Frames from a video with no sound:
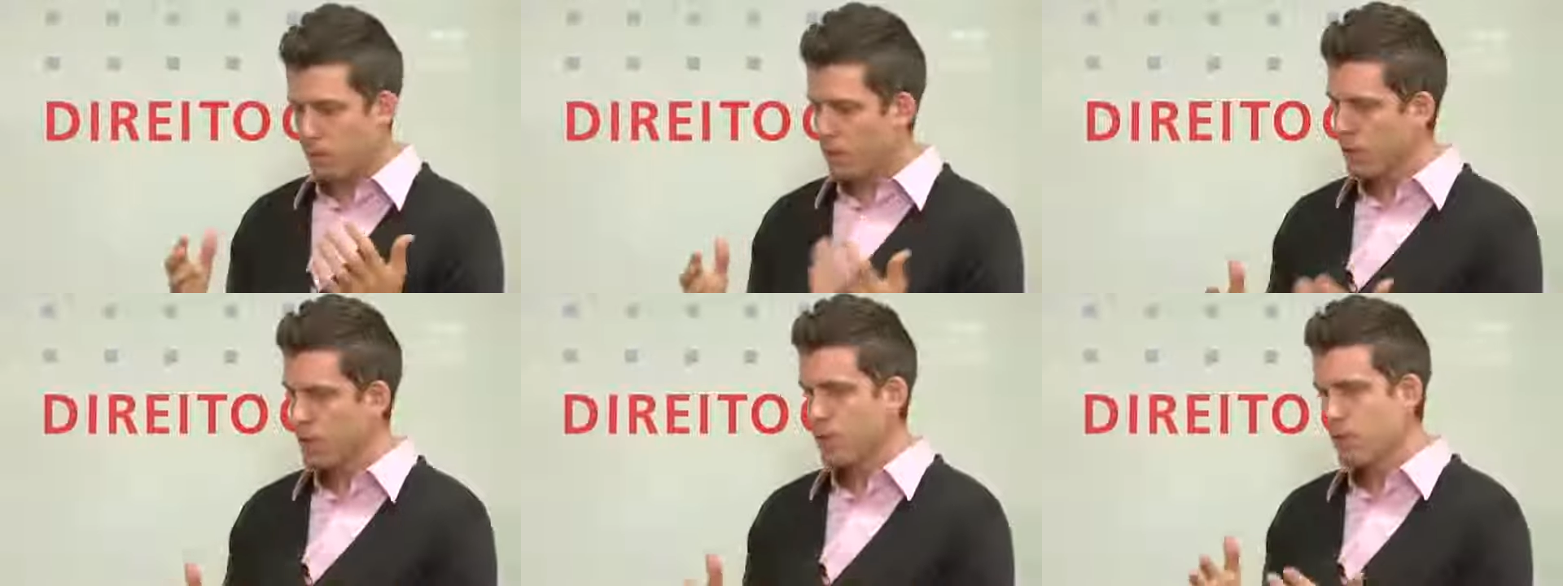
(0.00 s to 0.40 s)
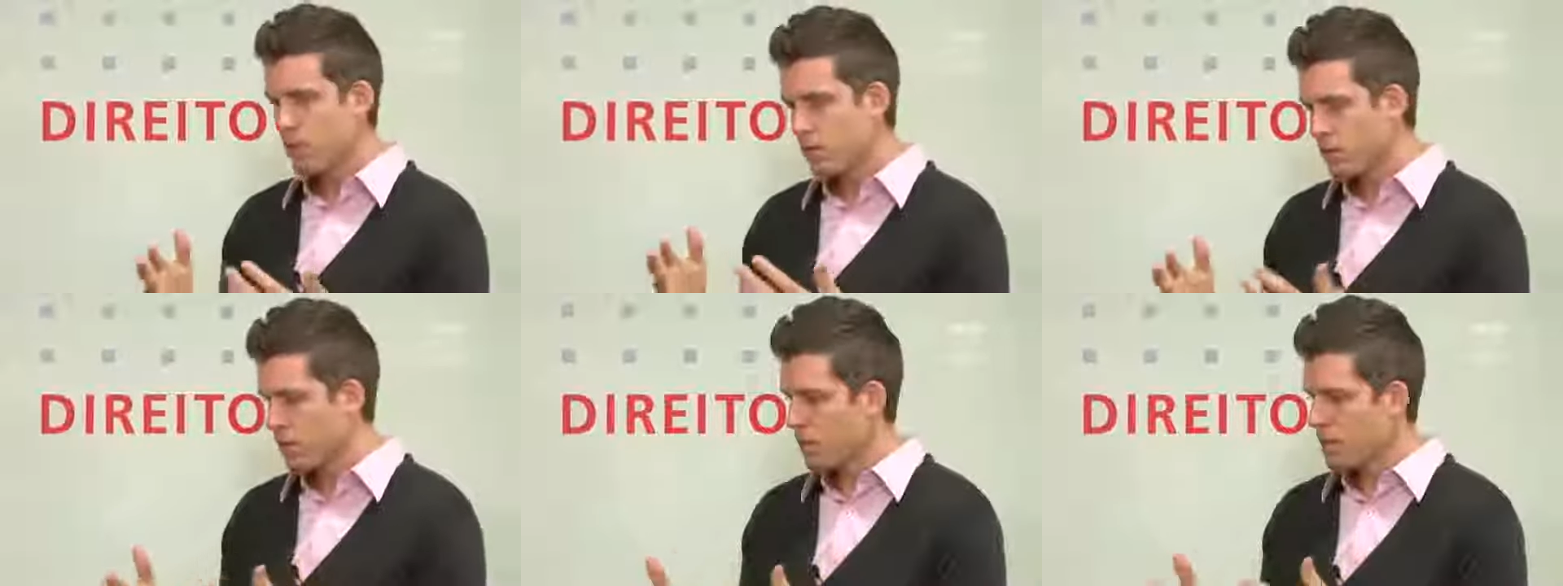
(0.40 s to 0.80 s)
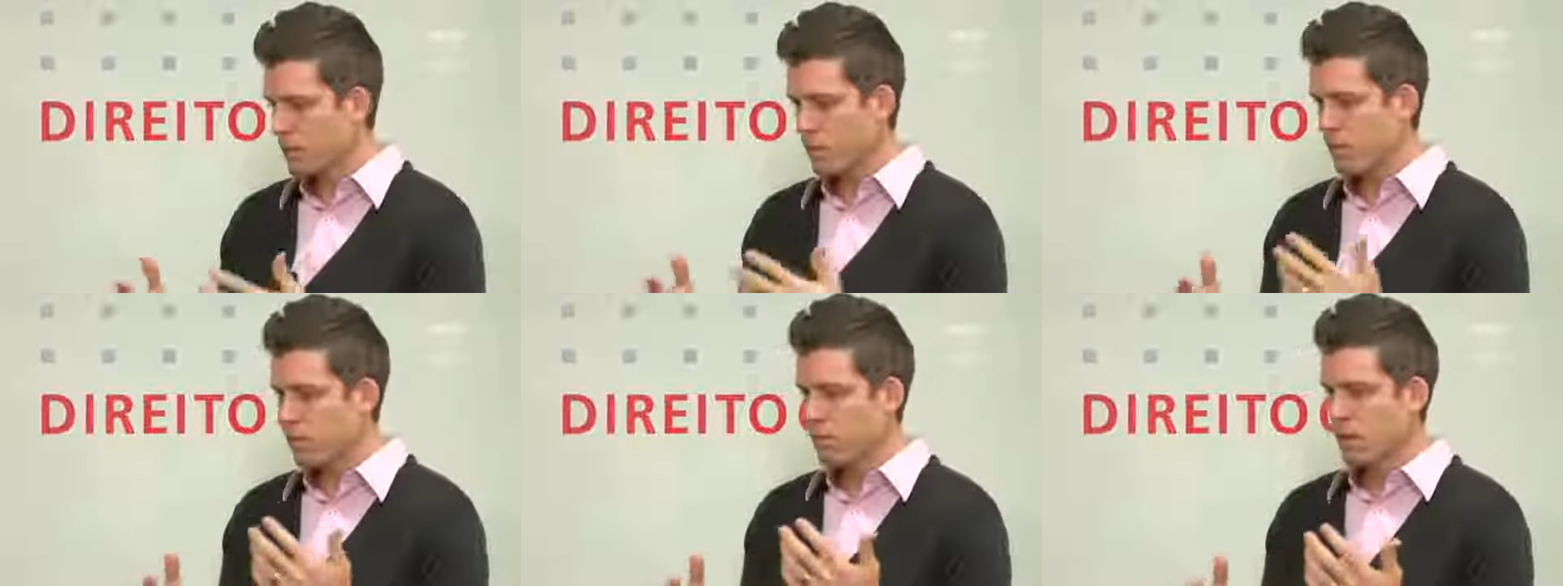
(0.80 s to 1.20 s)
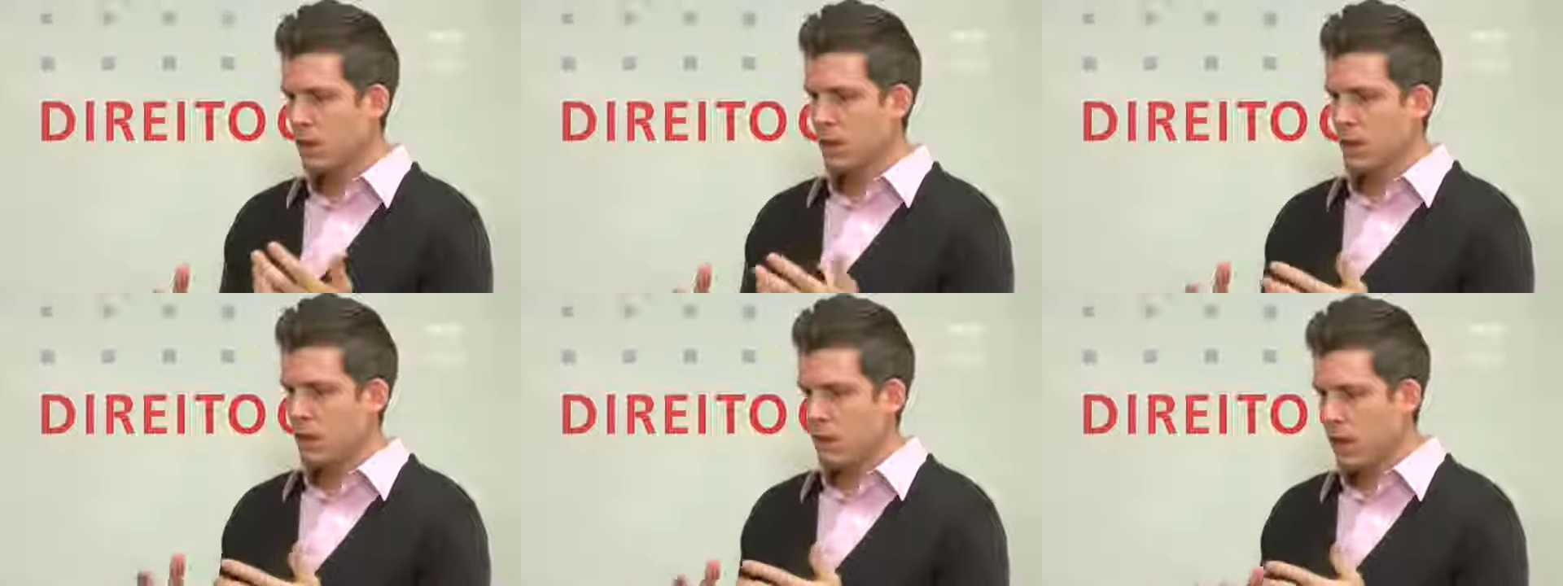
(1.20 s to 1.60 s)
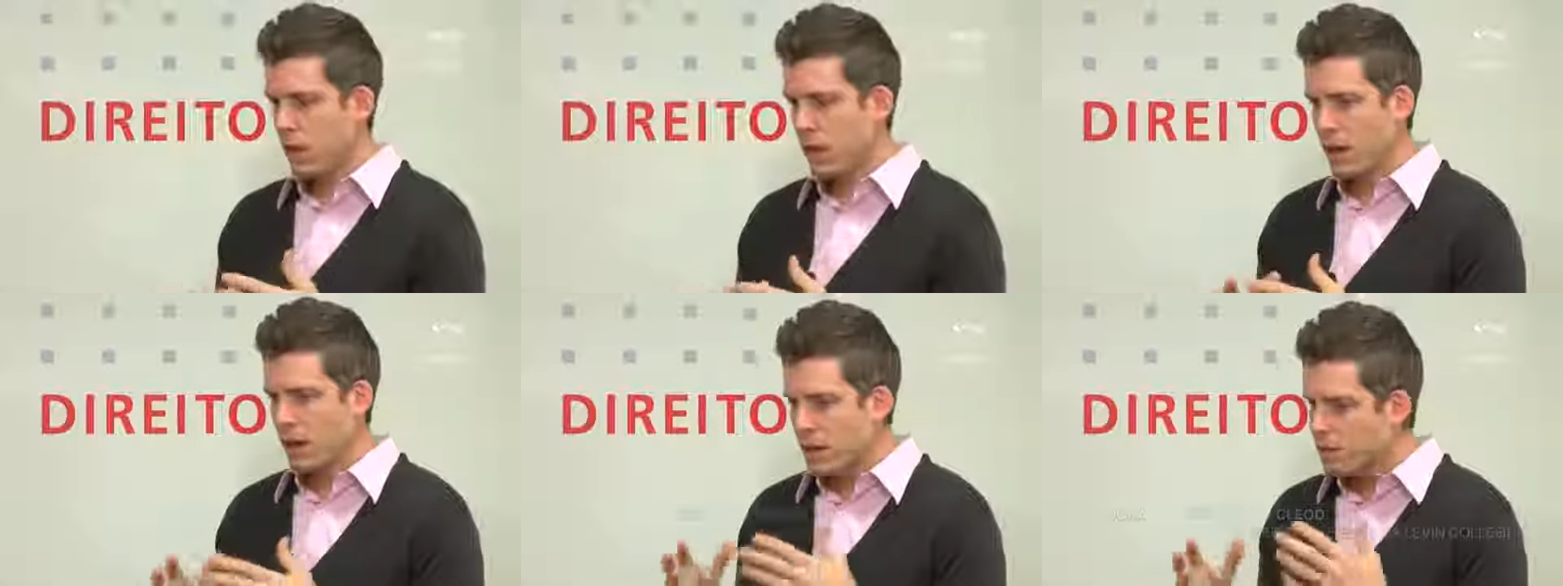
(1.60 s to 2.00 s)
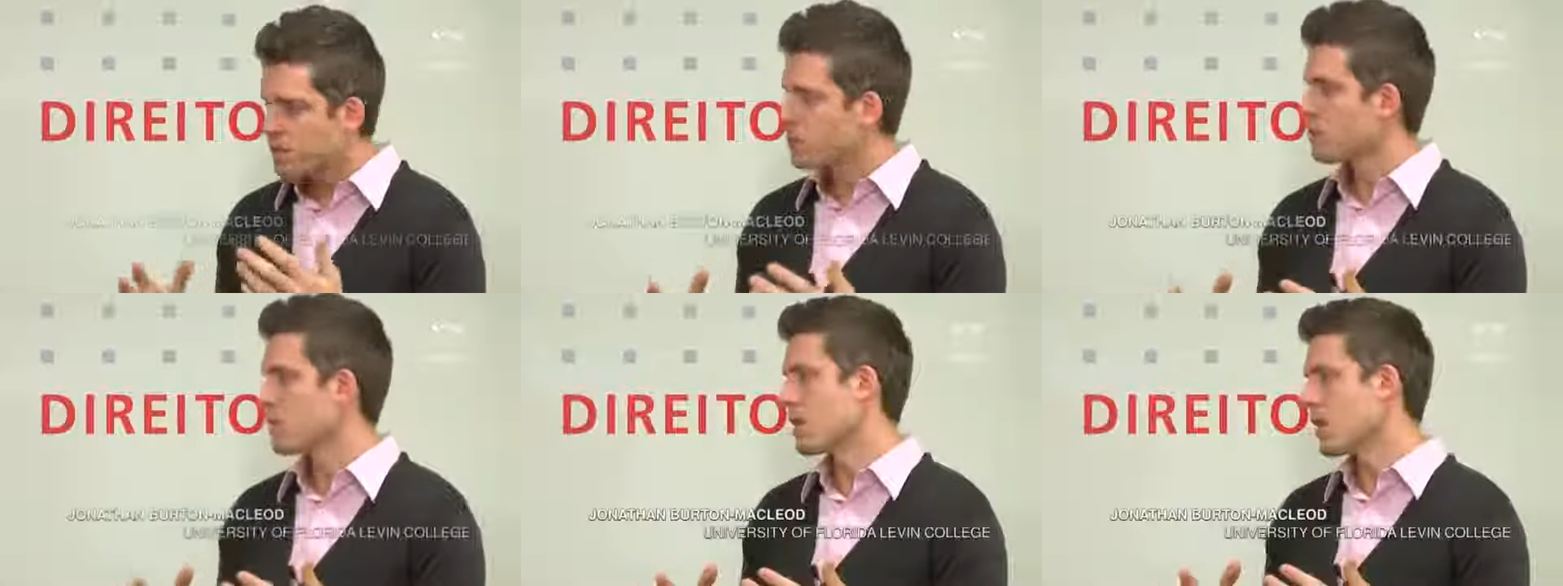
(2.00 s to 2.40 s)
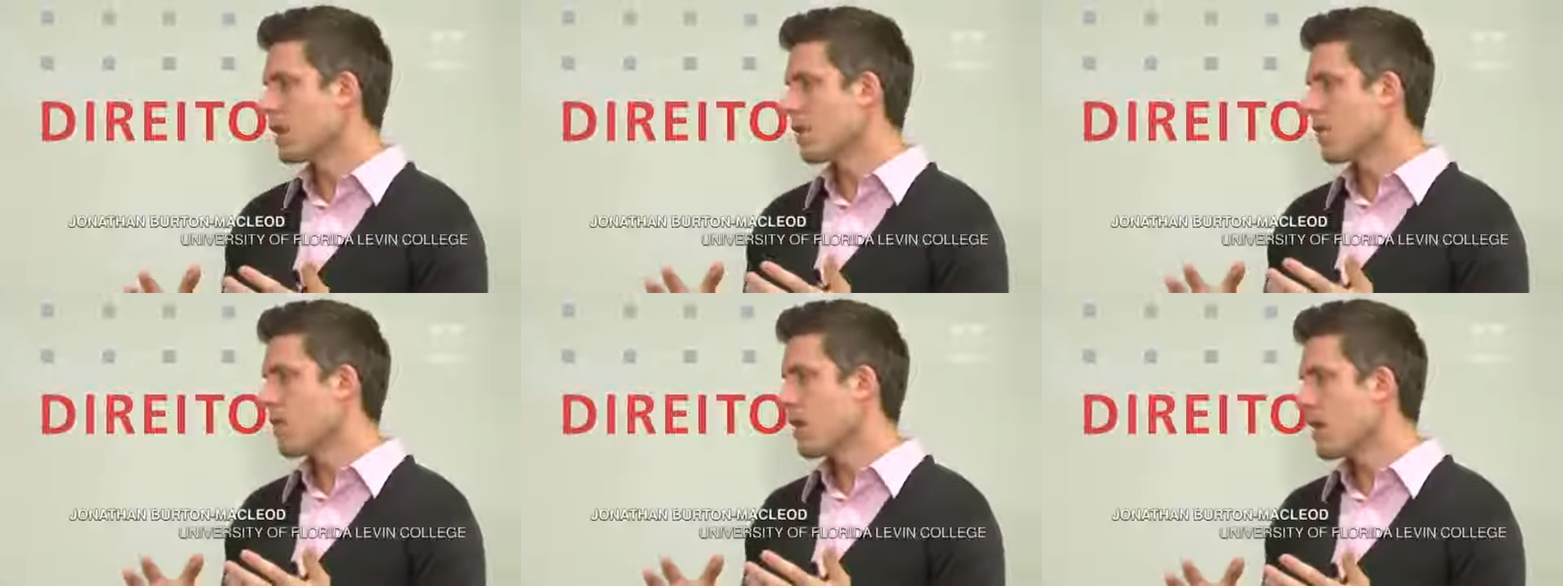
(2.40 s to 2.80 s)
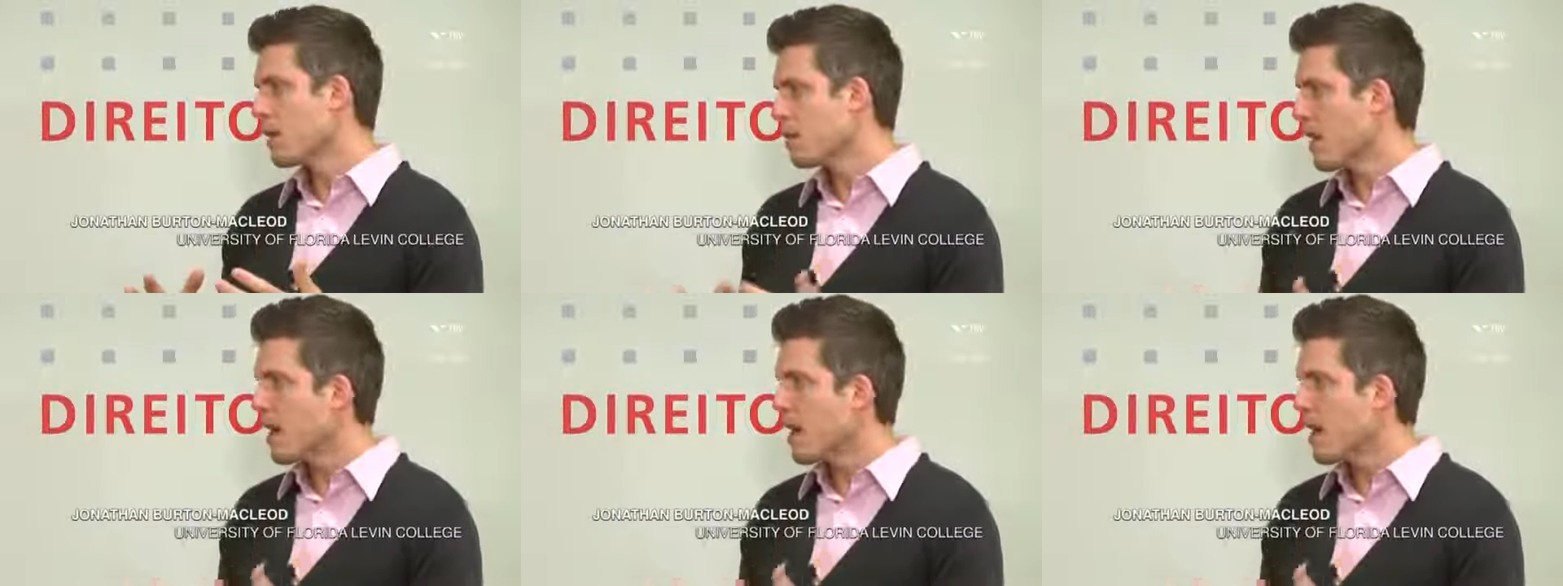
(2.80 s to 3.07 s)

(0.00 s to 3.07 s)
political and social history, right?